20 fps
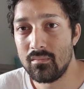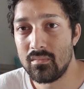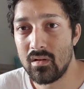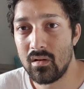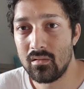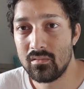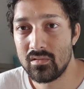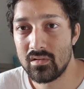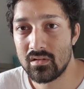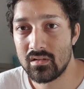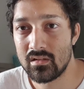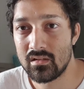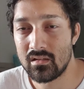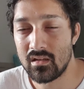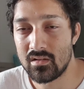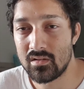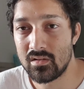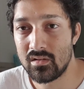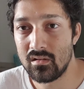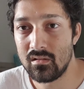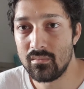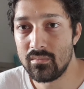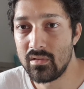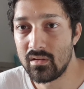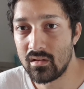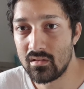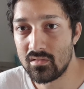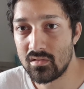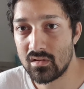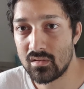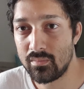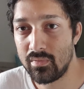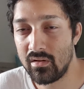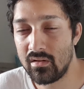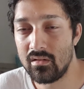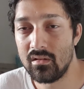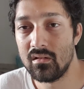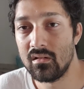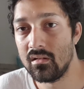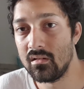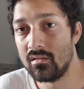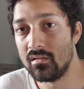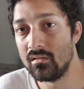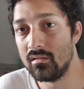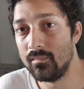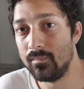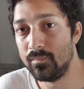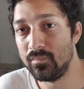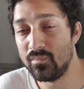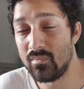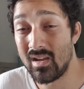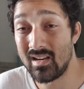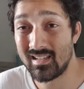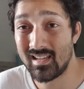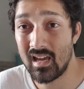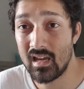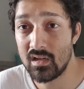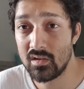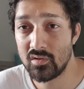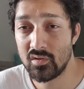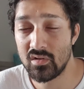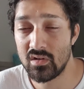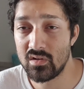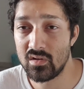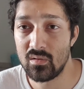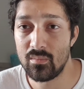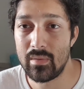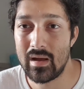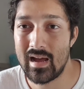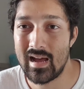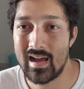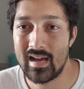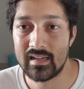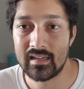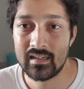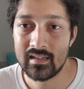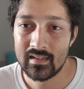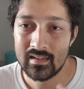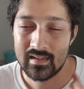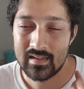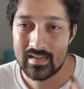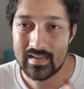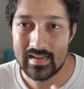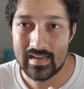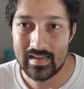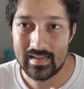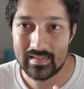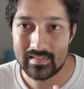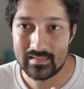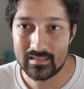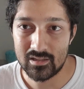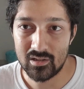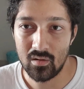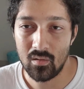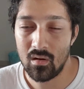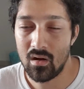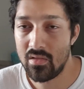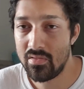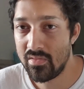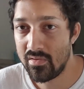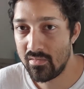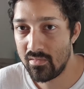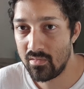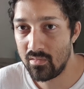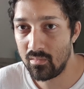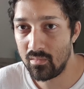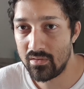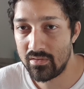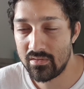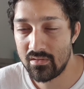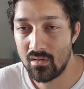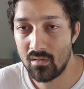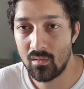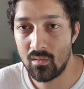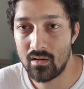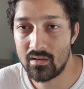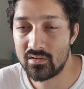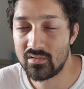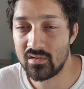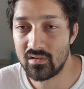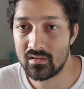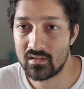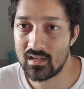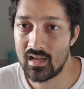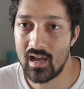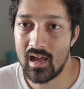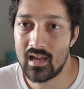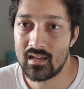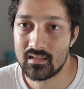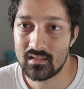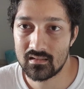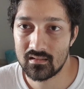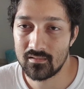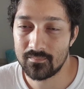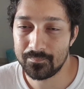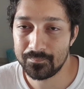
Don't just assume you can just put your medication in your bag and go on through with no questions asked.